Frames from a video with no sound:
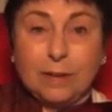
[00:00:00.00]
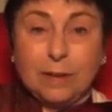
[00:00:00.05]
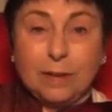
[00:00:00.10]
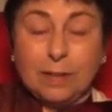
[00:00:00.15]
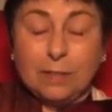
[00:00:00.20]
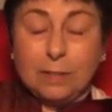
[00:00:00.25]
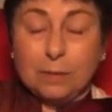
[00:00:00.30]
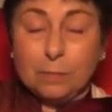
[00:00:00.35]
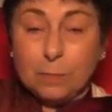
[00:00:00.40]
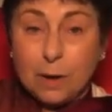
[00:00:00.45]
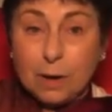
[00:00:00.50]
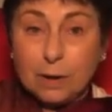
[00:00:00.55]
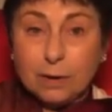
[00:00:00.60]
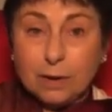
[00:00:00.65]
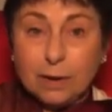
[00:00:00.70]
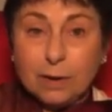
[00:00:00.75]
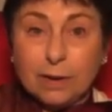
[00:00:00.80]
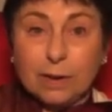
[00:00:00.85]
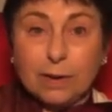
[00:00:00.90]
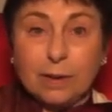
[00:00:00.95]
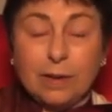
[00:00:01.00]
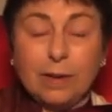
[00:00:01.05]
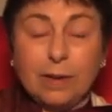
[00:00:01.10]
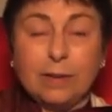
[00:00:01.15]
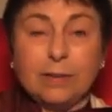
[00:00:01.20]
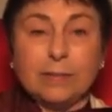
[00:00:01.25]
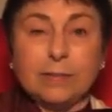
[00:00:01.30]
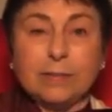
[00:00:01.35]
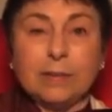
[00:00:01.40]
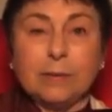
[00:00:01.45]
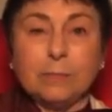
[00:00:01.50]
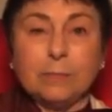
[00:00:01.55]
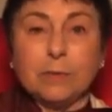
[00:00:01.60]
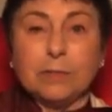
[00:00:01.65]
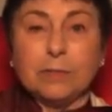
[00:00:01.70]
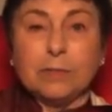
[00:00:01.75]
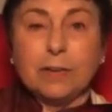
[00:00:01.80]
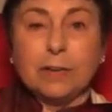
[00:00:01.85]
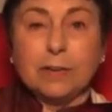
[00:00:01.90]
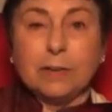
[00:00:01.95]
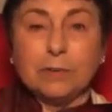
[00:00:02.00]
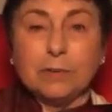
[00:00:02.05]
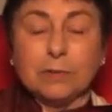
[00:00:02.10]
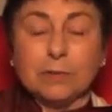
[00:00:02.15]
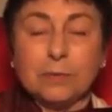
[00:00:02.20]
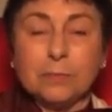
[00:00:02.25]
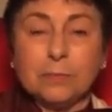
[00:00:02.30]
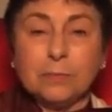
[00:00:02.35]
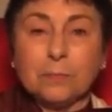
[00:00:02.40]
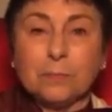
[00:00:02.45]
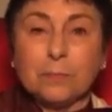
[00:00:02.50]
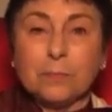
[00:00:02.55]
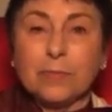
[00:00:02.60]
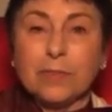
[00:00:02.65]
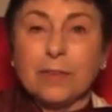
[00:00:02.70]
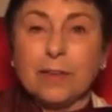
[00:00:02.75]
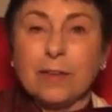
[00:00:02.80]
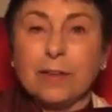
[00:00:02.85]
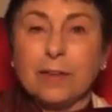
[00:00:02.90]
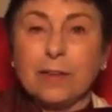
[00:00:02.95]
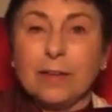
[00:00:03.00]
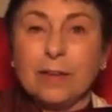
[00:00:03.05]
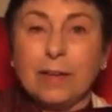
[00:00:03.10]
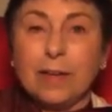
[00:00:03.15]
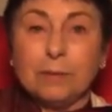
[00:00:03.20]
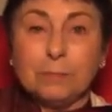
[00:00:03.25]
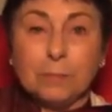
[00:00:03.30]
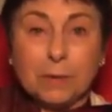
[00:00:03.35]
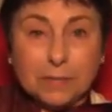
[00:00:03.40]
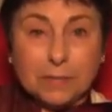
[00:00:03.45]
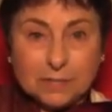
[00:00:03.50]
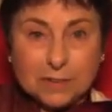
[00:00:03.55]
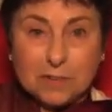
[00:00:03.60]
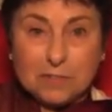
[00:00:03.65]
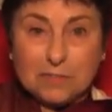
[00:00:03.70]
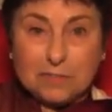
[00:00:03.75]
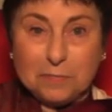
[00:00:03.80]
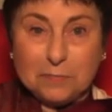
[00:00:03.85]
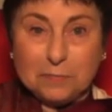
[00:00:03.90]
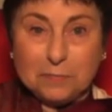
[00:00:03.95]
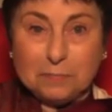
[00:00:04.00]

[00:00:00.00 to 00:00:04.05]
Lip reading: the monk, and his name was Tayun, and myself.